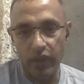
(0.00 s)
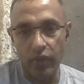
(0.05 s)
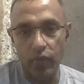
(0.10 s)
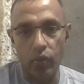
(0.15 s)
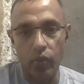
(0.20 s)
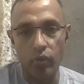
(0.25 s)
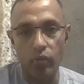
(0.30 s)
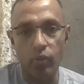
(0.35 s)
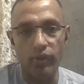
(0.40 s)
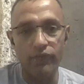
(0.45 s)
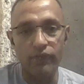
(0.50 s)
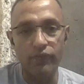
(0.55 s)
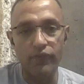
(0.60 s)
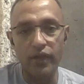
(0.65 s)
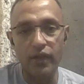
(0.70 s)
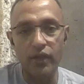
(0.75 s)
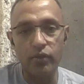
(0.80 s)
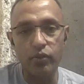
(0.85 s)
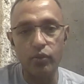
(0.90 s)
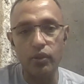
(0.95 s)
And what we
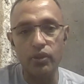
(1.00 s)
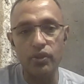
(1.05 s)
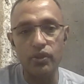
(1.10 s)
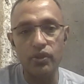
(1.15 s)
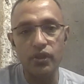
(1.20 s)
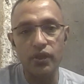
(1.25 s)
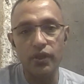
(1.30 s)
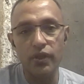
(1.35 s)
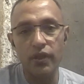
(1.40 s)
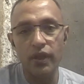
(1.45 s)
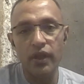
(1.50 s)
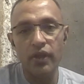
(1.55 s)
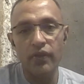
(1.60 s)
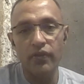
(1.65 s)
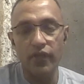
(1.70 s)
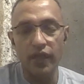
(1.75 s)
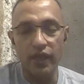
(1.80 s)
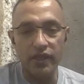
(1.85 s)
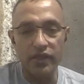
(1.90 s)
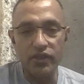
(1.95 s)
felt was
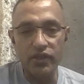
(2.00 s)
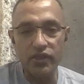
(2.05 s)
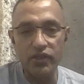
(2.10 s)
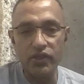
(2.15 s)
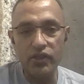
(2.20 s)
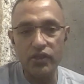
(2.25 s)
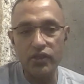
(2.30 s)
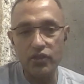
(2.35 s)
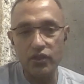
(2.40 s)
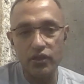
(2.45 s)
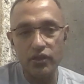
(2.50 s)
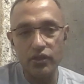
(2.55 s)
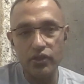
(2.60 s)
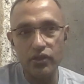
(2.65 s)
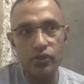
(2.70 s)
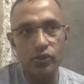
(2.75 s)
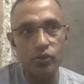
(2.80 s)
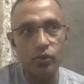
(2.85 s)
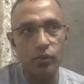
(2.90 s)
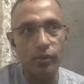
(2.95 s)
the existing
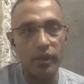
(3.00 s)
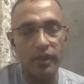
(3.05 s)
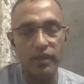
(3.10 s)
solutions were